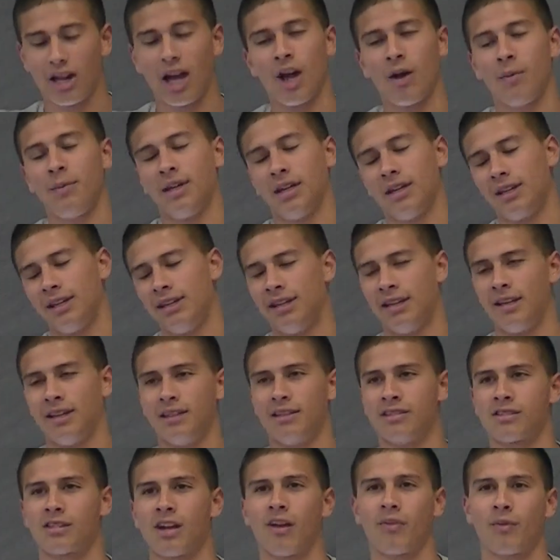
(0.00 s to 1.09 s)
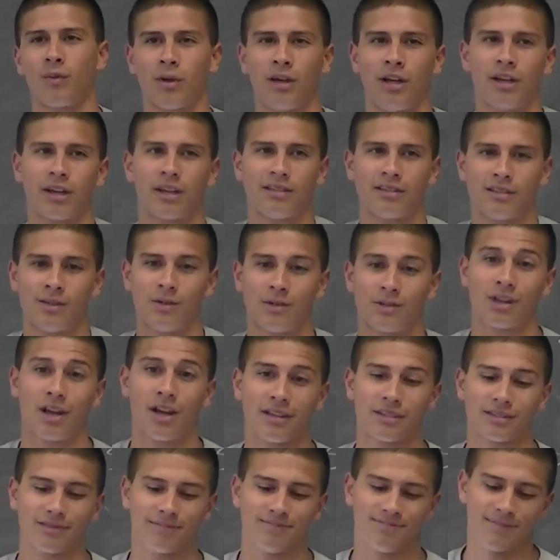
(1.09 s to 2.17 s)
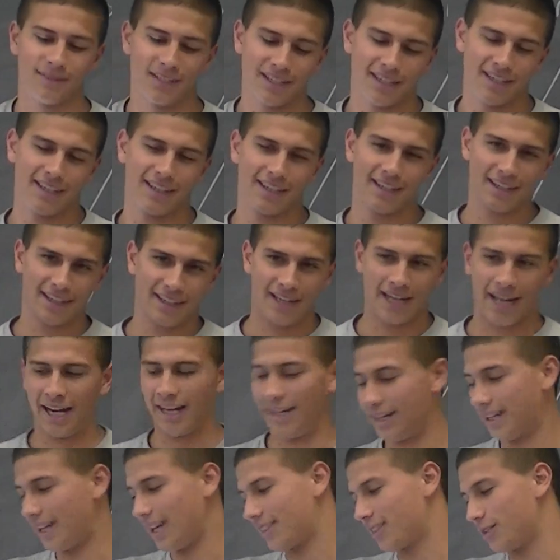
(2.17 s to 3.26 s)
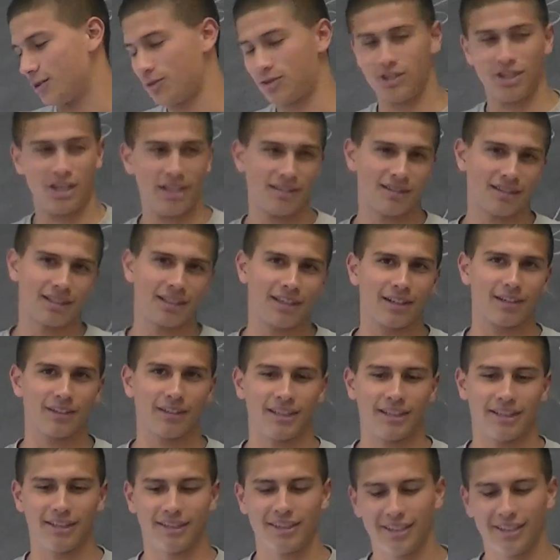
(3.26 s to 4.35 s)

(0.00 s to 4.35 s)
albeit he did it his sophomore year because he was awesome, and I didn't get those genes clearly.